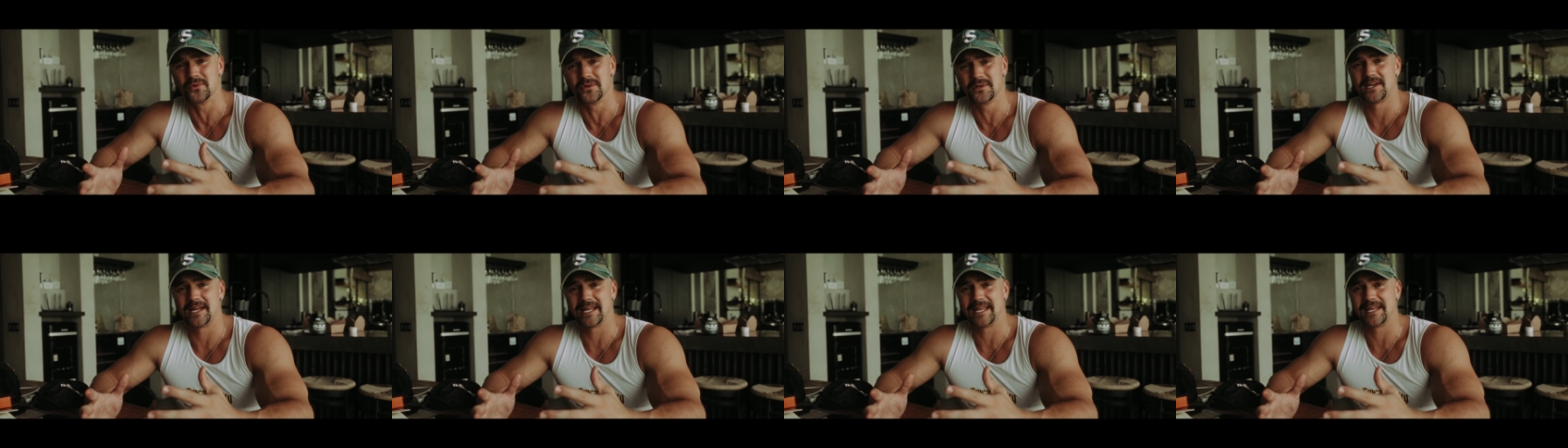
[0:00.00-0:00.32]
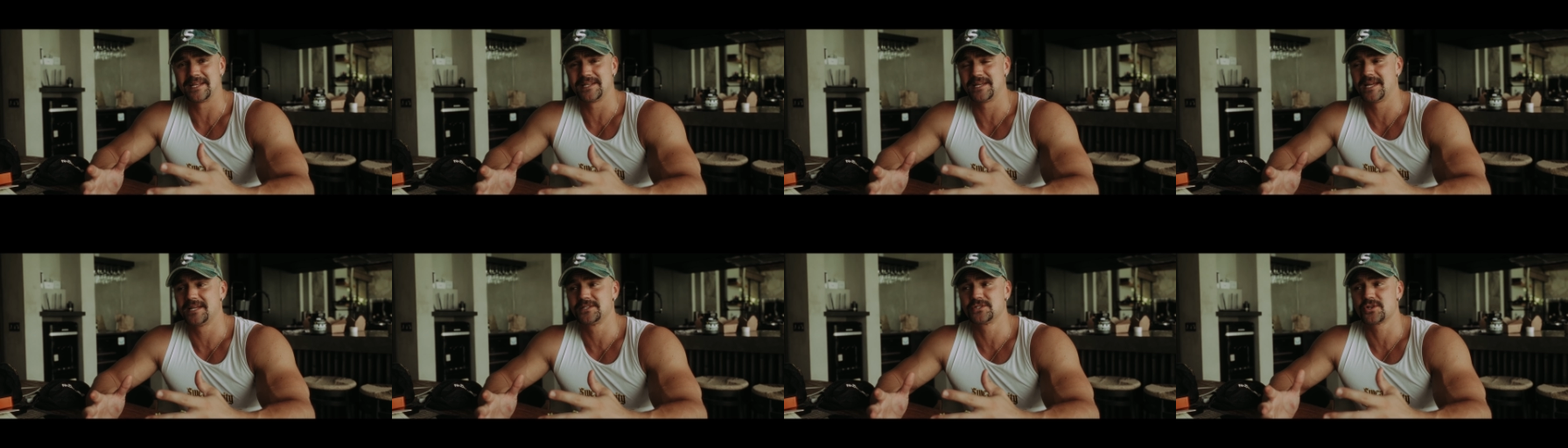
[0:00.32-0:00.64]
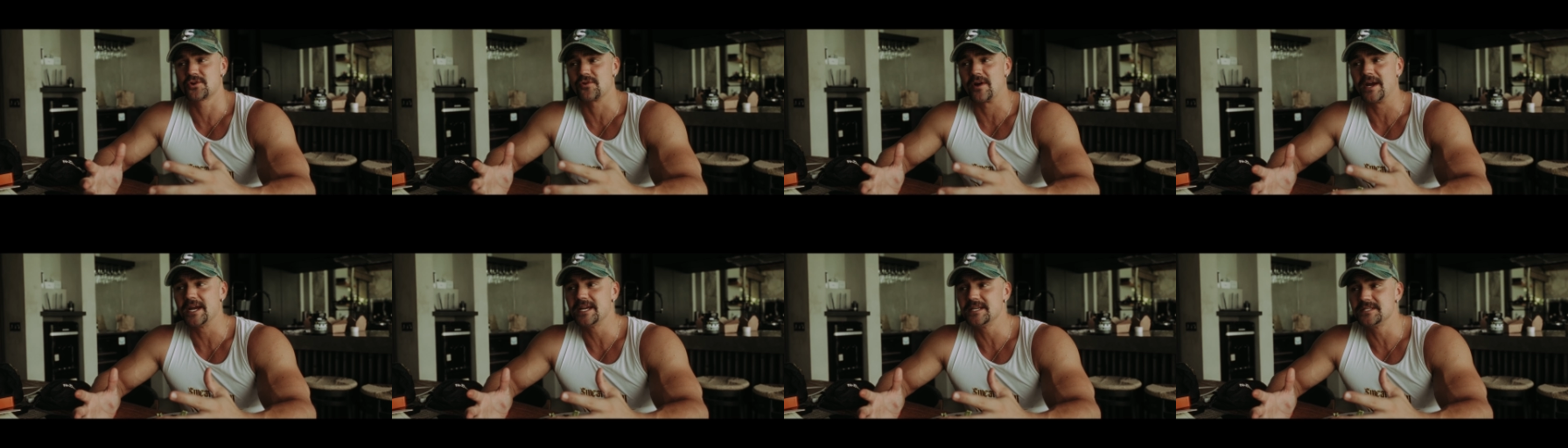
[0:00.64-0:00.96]
Like it, it's
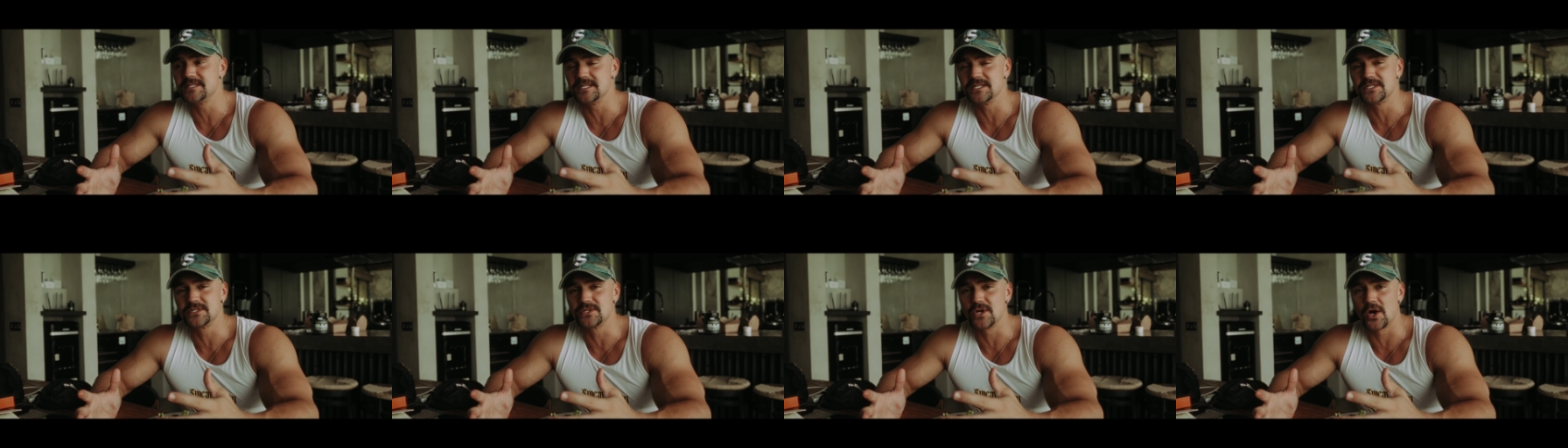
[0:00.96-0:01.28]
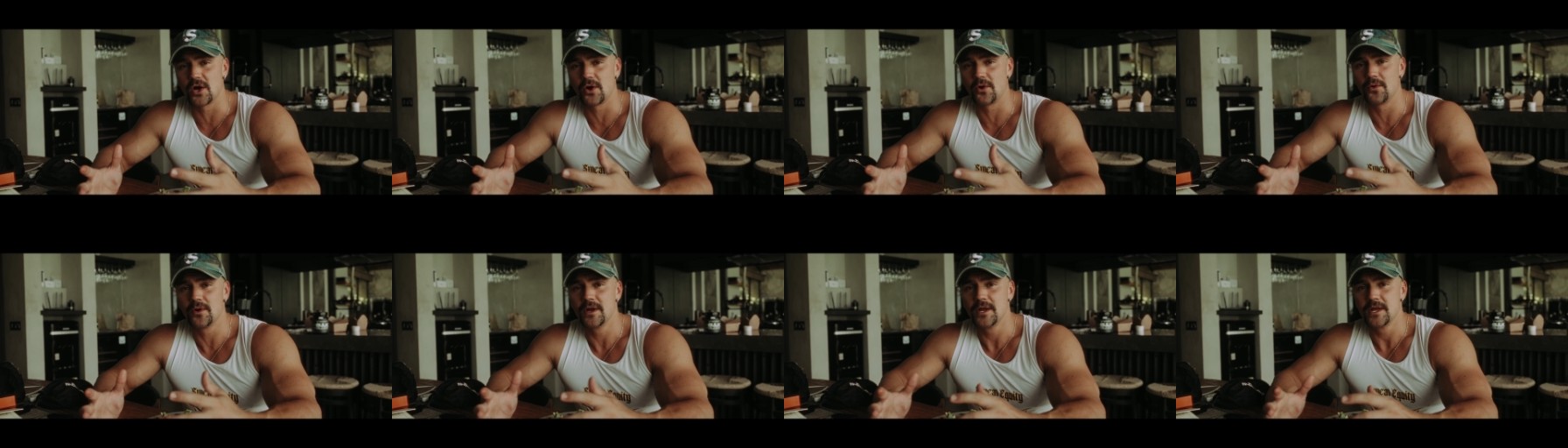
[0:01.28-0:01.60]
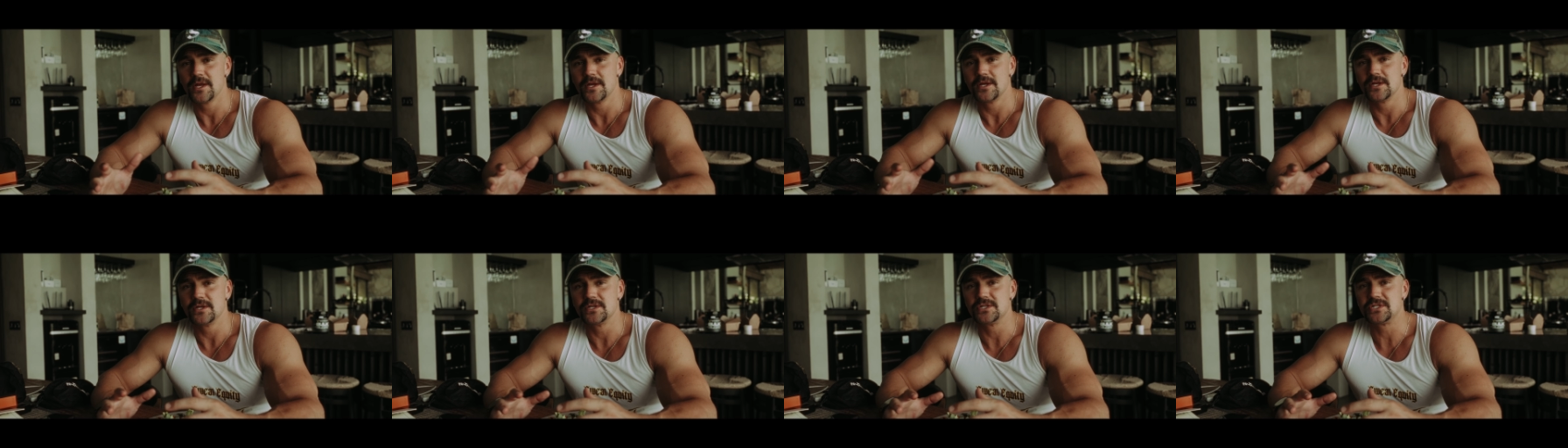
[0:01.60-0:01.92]
crazy. So
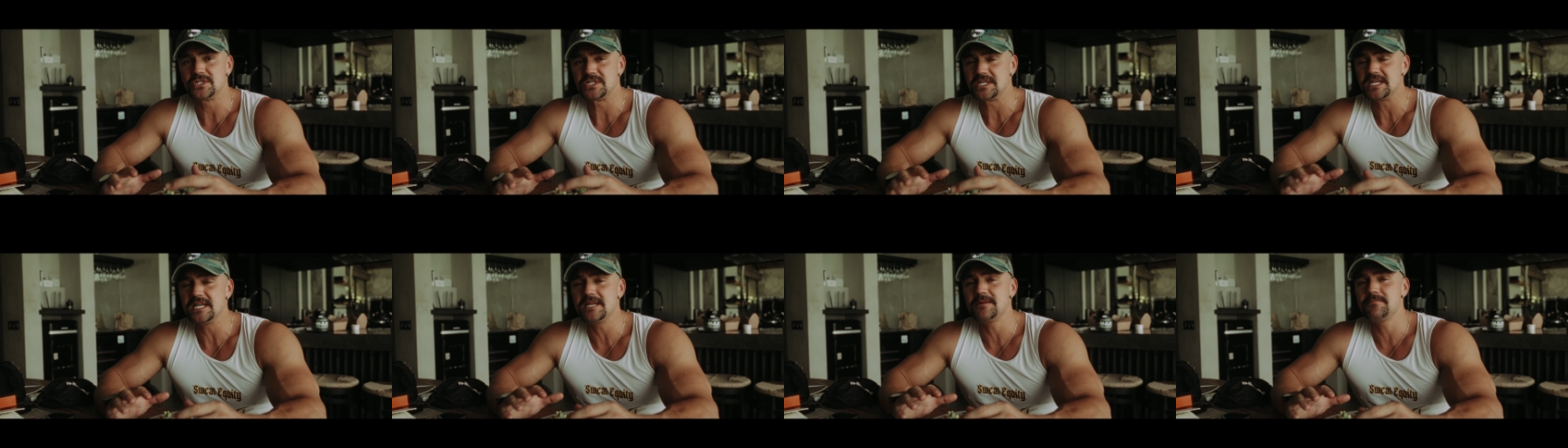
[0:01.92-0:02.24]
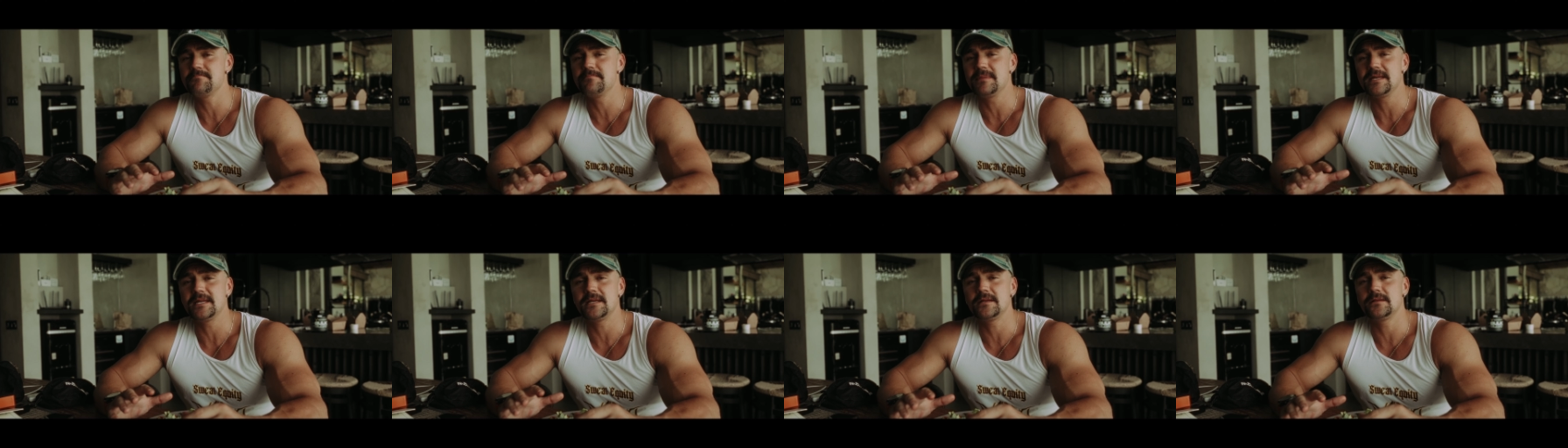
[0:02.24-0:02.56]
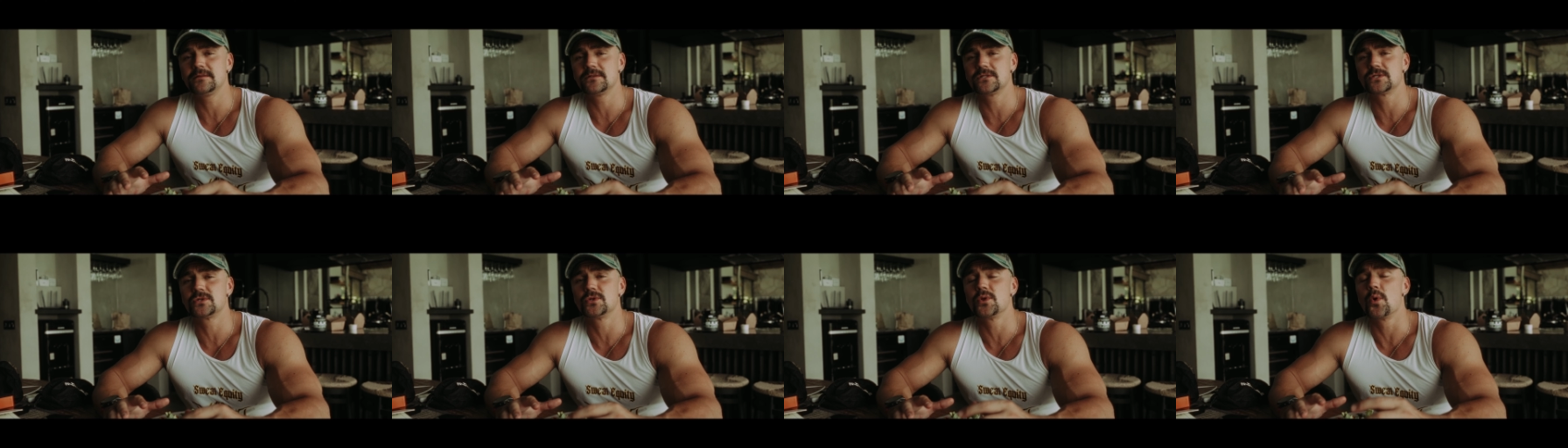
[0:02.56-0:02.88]
she
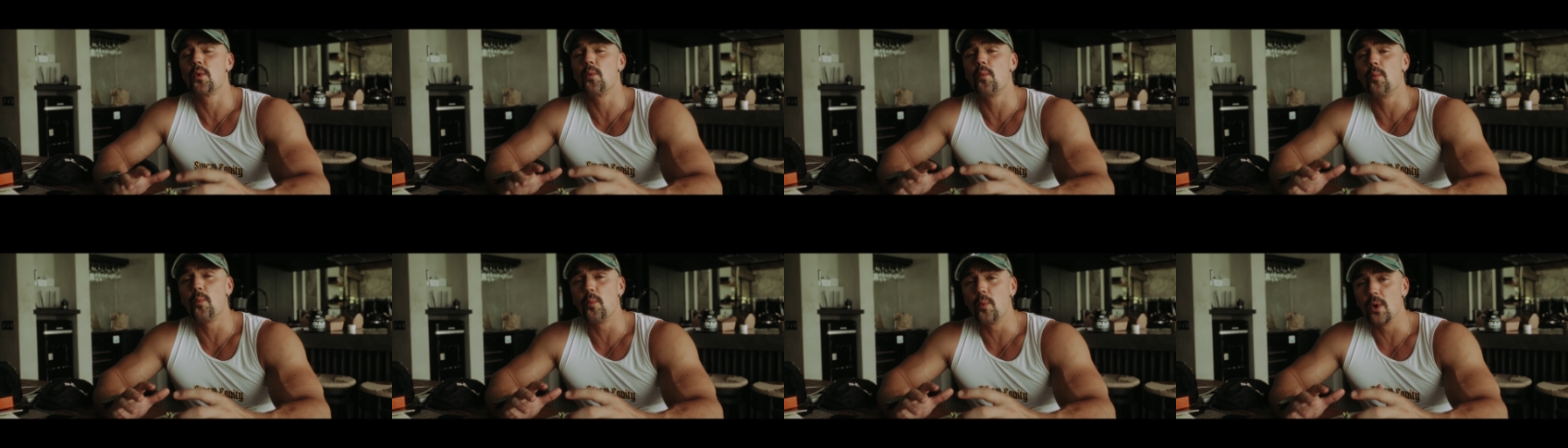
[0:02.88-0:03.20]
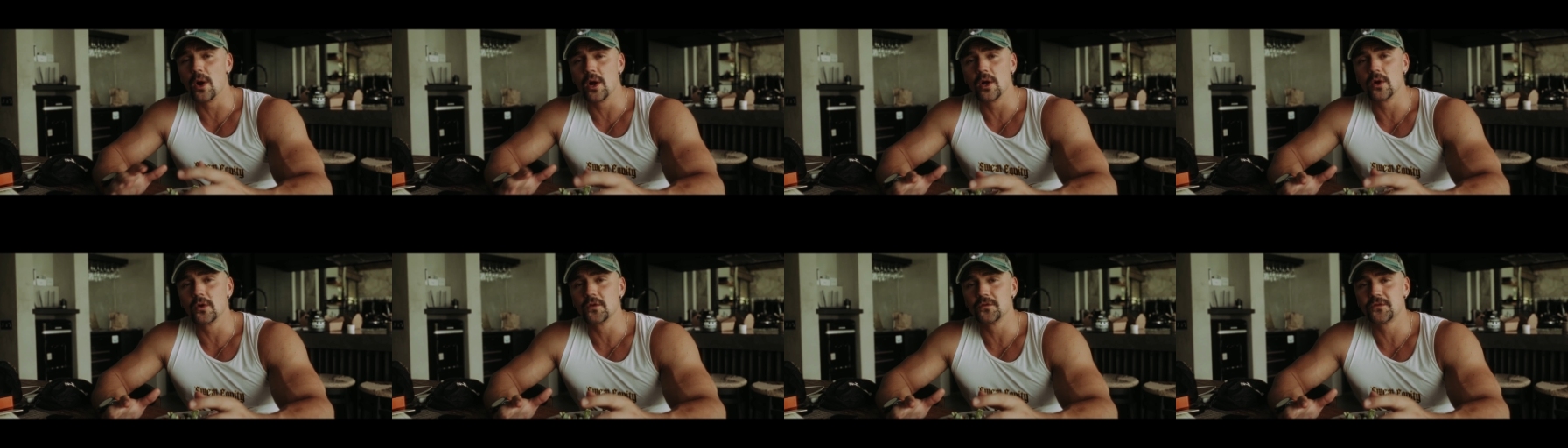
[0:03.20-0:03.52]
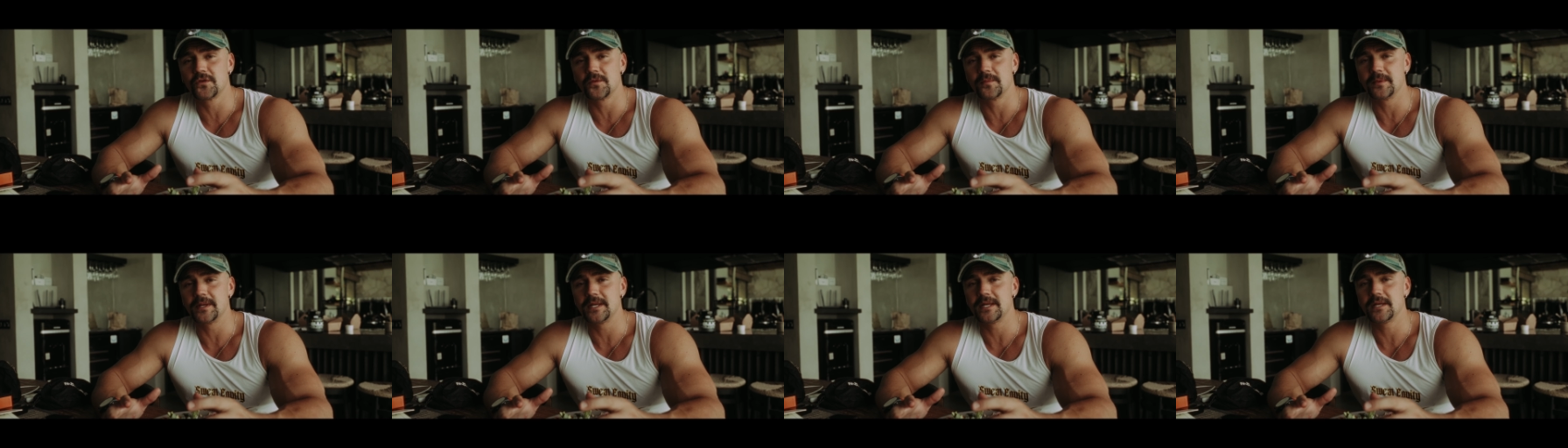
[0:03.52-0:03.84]
means the world
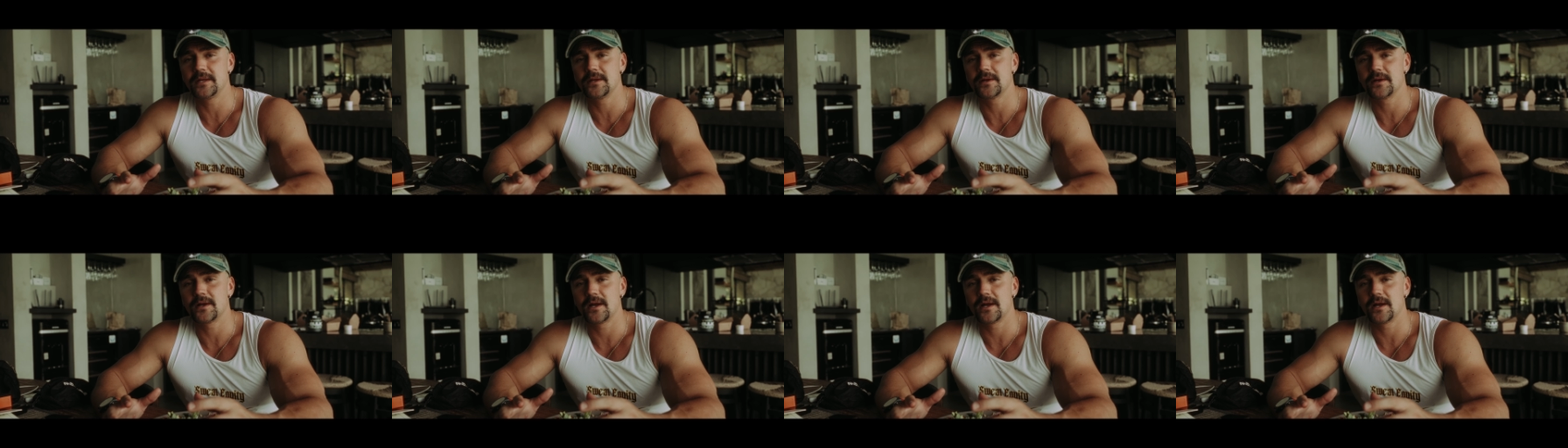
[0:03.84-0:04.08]
to me,